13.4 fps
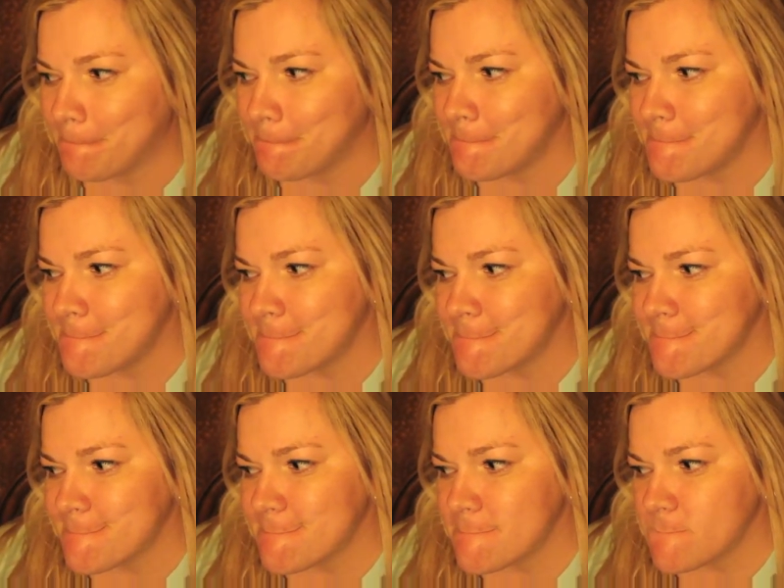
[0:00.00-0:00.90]

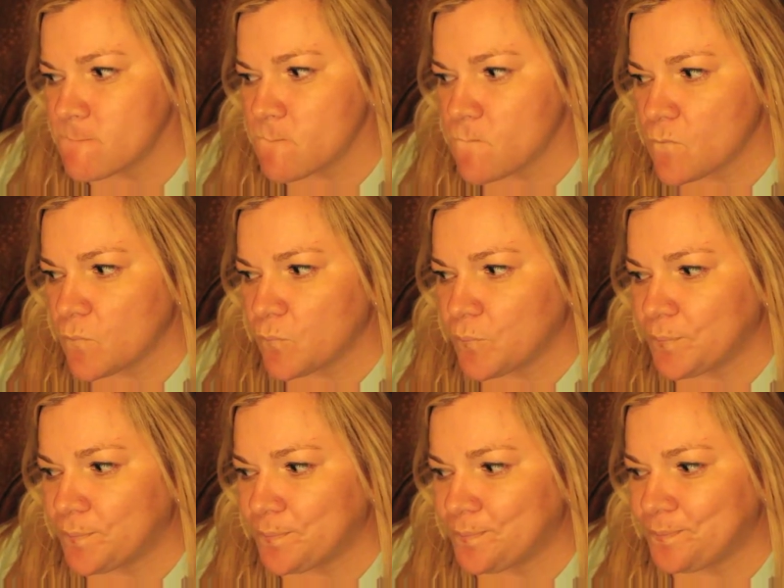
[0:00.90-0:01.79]

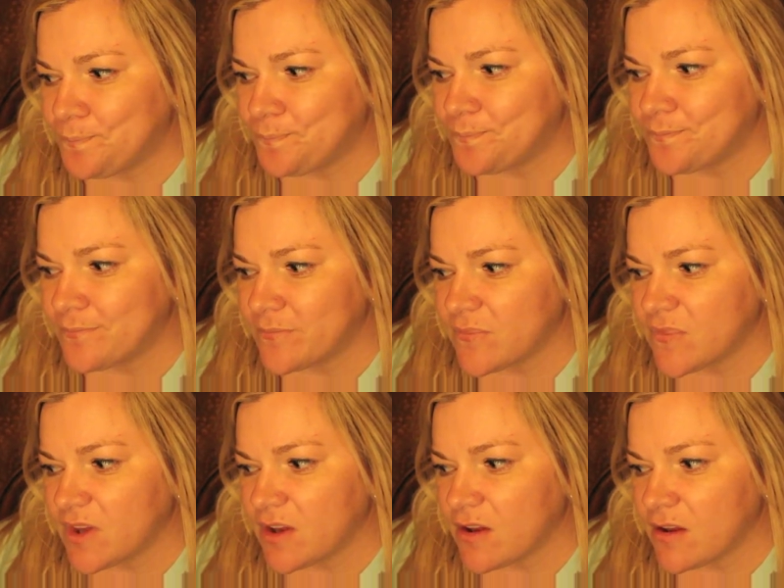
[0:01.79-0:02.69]

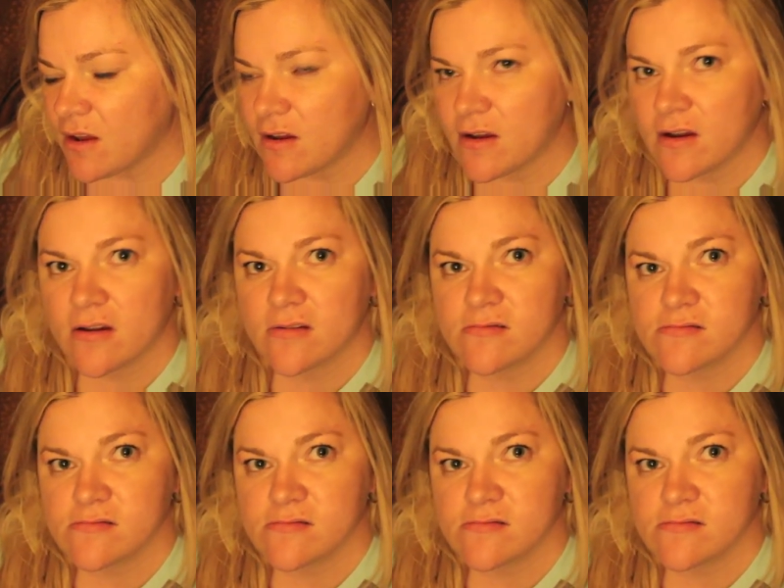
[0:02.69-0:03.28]
Nobody speaks.